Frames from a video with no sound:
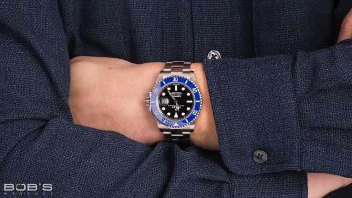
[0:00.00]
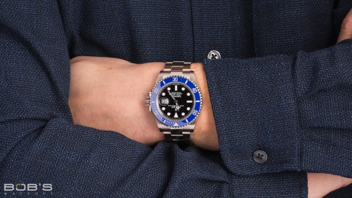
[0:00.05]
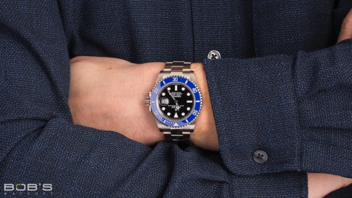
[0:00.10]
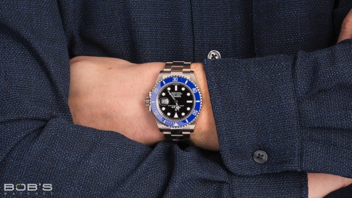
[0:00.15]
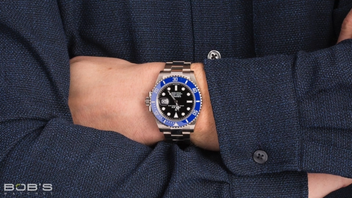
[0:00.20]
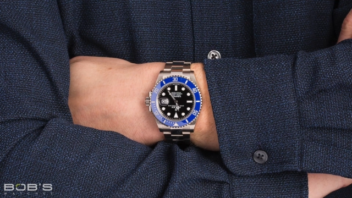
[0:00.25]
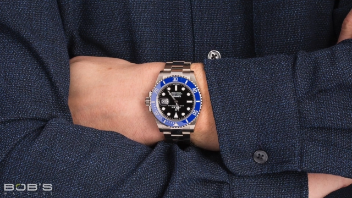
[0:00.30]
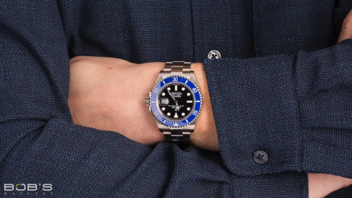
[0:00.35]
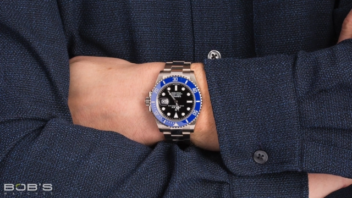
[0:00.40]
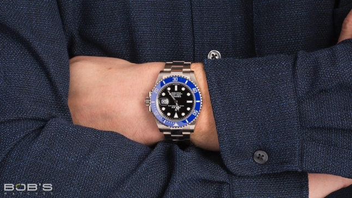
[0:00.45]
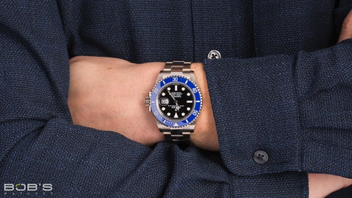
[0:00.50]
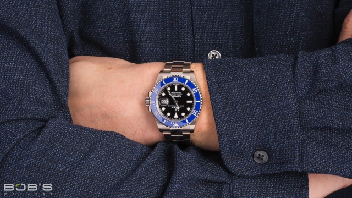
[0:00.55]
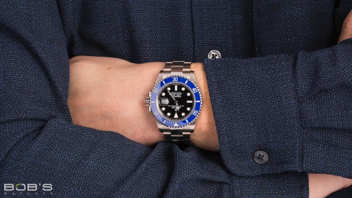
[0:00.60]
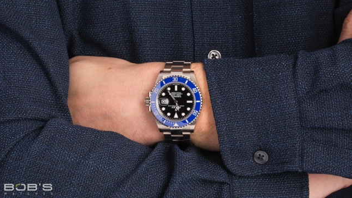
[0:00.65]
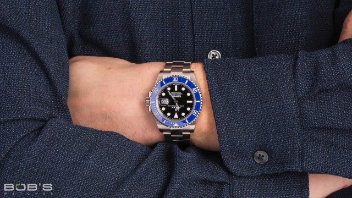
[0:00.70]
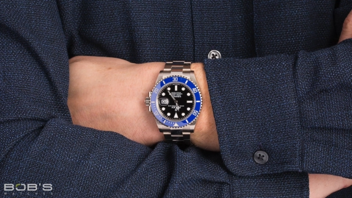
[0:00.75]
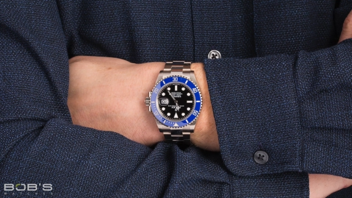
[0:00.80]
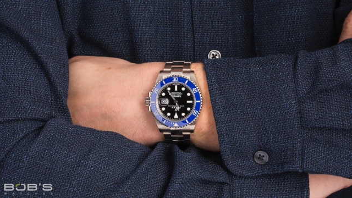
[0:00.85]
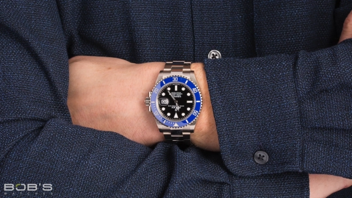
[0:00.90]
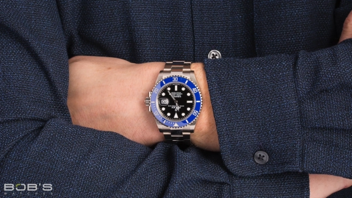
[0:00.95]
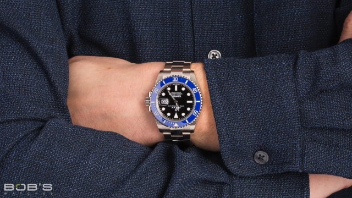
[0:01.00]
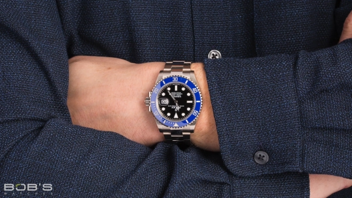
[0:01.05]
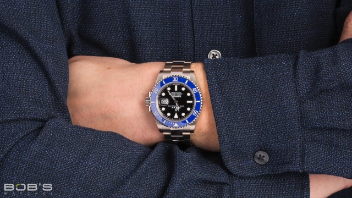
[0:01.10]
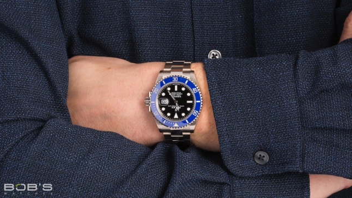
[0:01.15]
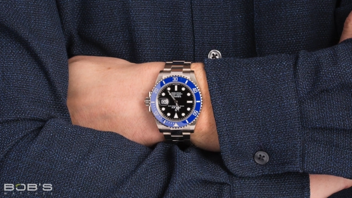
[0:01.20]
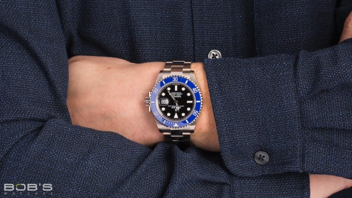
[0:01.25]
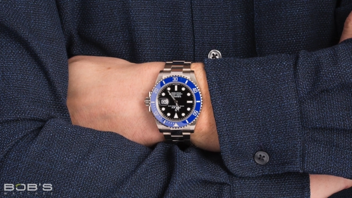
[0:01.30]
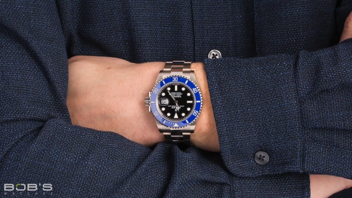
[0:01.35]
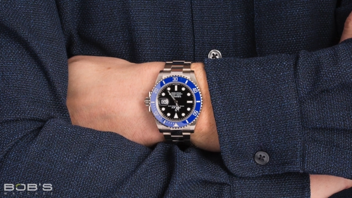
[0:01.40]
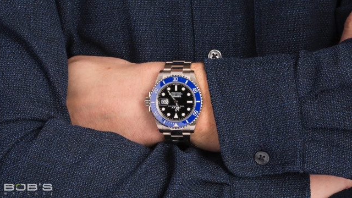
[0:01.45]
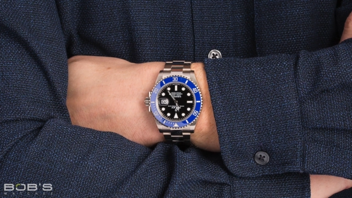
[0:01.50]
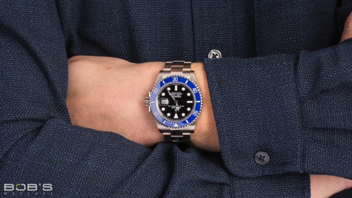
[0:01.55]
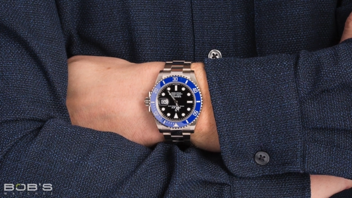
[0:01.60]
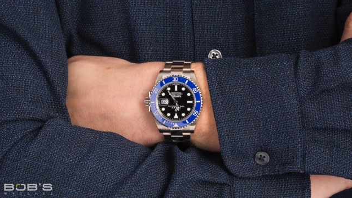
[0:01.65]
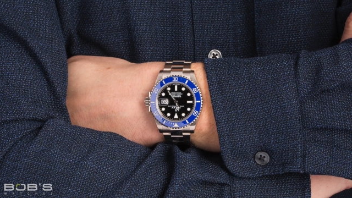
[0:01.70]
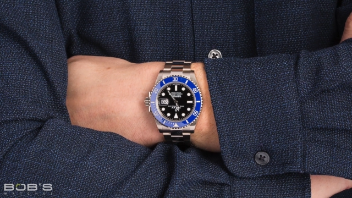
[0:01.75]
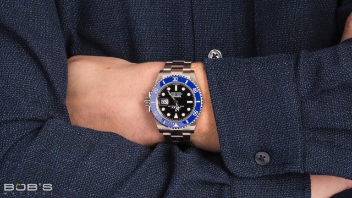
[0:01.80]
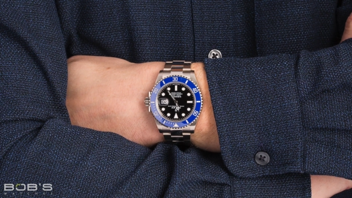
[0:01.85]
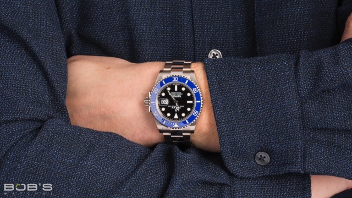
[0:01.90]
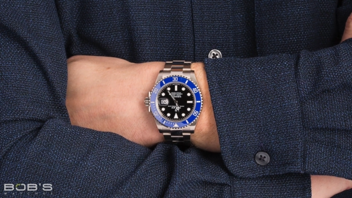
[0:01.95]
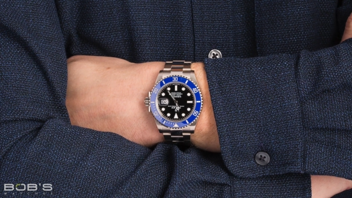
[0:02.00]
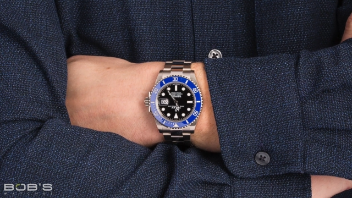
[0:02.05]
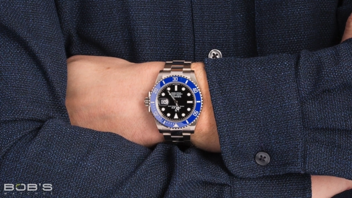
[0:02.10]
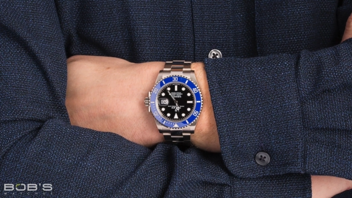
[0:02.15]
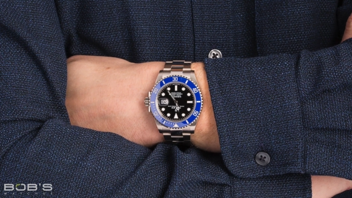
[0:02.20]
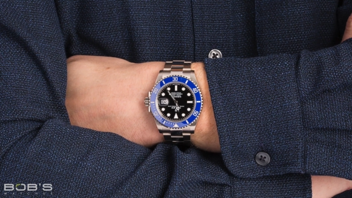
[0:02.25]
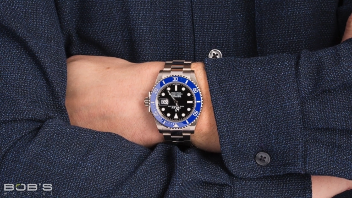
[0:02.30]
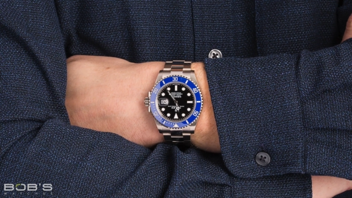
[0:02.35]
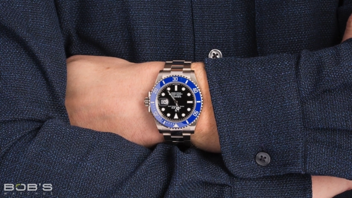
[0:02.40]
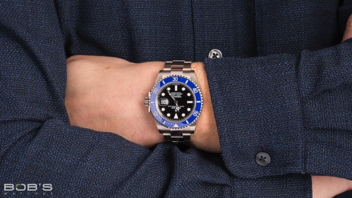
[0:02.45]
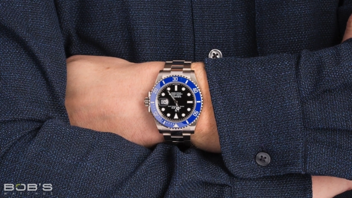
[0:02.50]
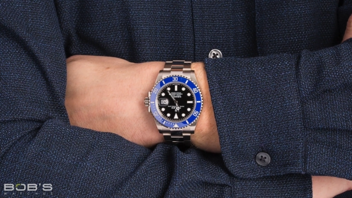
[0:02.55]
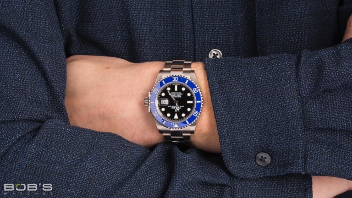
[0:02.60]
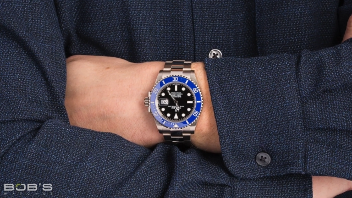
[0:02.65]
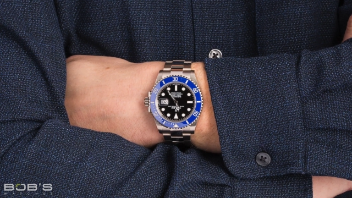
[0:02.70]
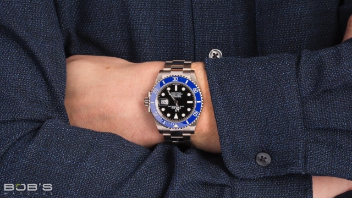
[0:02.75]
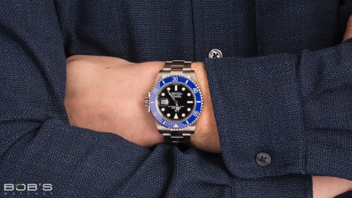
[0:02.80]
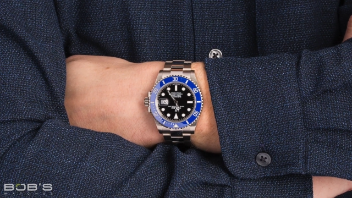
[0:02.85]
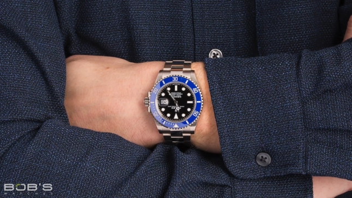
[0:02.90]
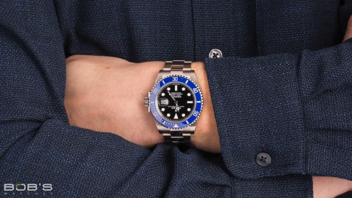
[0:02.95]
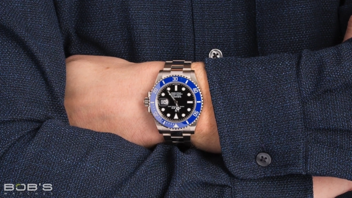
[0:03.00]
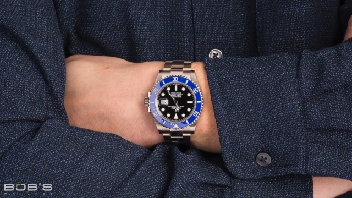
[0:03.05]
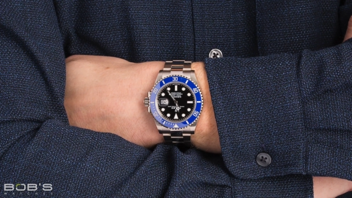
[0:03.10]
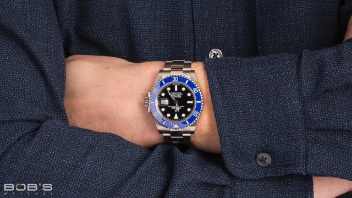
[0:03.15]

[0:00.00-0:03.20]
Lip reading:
(no speaker visible)